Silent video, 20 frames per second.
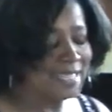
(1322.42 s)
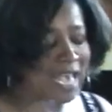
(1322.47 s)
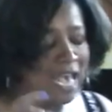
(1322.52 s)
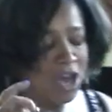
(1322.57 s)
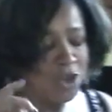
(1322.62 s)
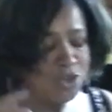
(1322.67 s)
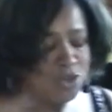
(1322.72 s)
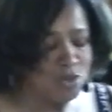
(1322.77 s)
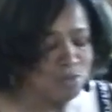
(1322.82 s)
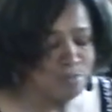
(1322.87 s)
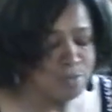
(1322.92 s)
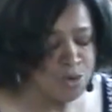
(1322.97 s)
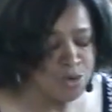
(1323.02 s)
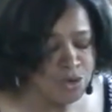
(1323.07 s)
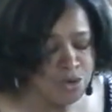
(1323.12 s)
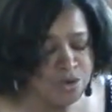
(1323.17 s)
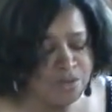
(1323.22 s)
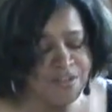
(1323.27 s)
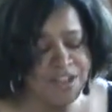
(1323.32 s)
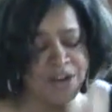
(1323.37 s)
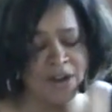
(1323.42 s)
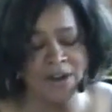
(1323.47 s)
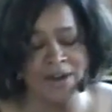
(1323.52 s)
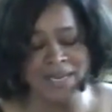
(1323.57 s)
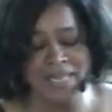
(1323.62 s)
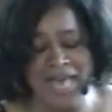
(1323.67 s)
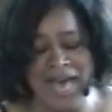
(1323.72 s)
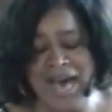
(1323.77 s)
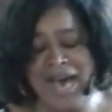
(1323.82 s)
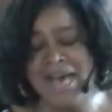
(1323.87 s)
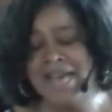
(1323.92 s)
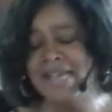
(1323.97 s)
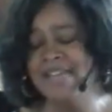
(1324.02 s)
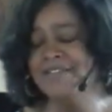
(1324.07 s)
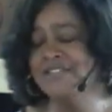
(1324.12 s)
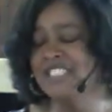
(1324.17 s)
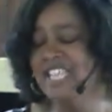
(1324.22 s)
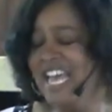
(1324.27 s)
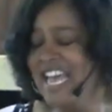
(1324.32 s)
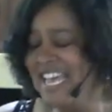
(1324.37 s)
how you move in our
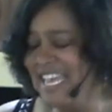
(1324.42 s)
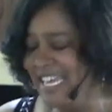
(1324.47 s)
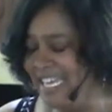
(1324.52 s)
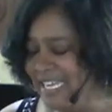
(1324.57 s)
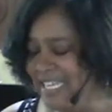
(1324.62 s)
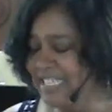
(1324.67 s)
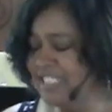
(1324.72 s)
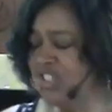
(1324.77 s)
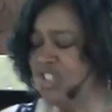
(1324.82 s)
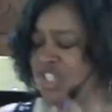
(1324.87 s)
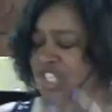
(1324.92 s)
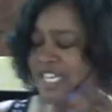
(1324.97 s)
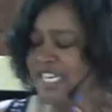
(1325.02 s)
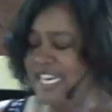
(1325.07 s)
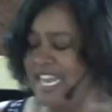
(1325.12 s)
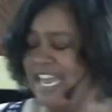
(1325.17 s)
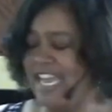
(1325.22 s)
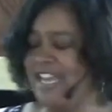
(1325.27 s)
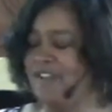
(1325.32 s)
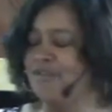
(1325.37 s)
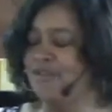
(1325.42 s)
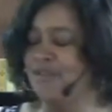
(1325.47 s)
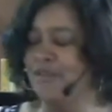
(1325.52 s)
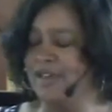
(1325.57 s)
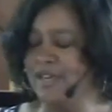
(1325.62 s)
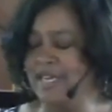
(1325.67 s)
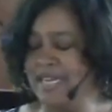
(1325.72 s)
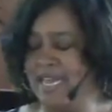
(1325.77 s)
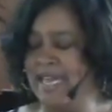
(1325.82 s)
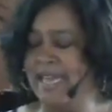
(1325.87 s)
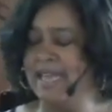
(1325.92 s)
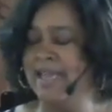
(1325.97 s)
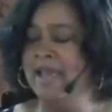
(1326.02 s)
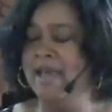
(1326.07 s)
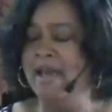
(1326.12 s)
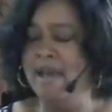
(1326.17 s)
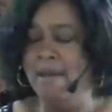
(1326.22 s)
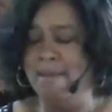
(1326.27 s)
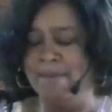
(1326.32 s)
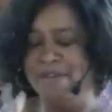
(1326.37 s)
lives each and every day.
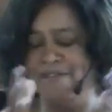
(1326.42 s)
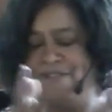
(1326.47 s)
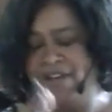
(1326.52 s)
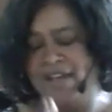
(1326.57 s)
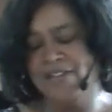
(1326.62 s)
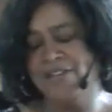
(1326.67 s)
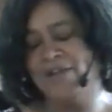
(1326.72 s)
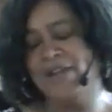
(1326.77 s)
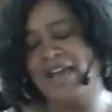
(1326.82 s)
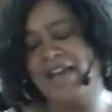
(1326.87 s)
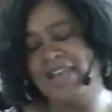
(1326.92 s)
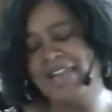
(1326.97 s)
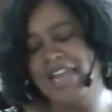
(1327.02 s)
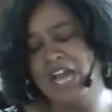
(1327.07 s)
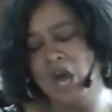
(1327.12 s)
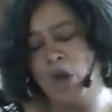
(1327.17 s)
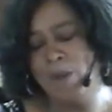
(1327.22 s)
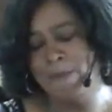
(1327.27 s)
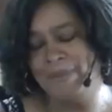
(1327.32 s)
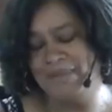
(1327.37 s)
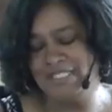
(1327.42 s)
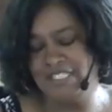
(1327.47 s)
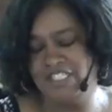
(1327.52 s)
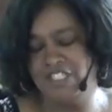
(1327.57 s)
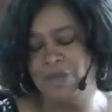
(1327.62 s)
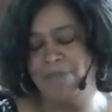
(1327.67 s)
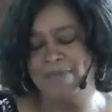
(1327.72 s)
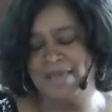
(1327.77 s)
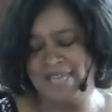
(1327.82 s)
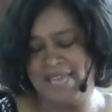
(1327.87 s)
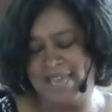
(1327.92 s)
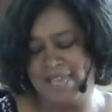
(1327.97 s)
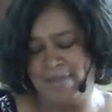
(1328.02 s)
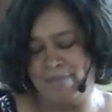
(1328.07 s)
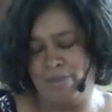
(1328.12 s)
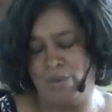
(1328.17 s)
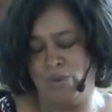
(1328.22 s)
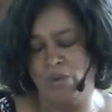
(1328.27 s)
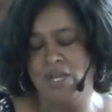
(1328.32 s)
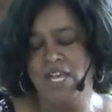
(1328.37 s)
But Father God, help us to be
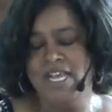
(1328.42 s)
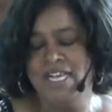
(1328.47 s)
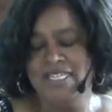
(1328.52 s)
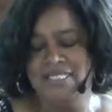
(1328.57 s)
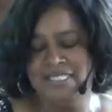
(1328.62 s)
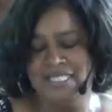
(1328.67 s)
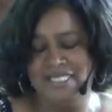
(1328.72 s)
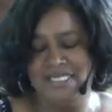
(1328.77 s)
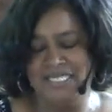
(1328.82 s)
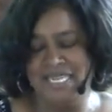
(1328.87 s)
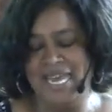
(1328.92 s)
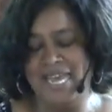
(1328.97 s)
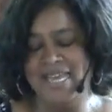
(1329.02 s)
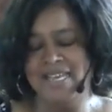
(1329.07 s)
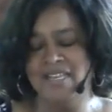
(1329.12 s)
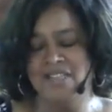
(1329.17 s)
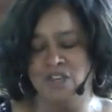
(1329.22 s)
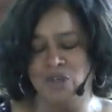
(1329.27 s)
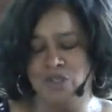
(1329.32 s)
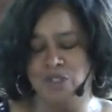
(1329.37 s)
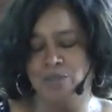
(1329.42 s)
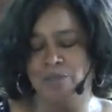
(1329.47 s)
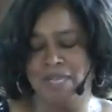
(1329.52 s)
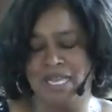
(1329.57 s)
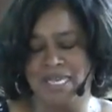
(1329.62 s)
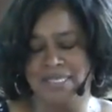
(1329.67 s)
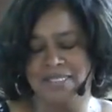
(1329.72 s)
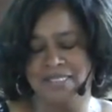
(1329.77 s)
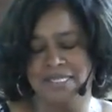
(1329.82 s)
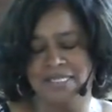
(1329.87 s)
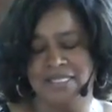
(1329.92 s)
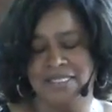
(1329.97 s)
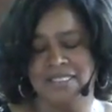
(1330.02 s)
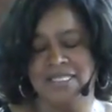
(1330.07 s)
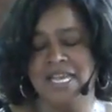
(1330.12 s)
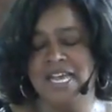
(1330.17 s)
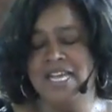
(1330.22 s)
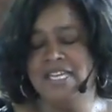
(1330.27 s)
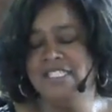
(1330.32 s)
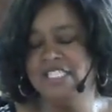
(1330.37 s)
able to take those
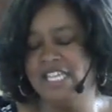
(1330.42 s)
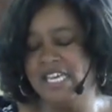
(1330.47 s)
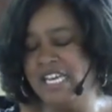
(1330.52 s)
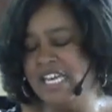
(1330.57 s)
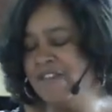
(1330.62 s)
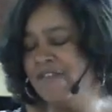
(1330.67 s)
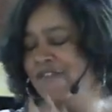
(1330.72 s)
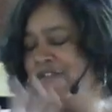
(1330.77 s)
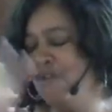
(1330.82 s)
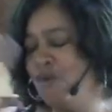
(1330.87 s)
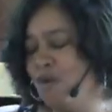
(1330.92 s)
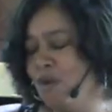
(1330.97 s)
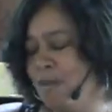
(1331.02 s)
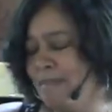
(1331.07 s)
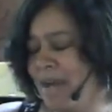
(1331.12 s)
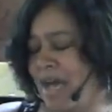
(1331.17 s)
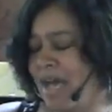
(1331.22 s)
blessings, to inform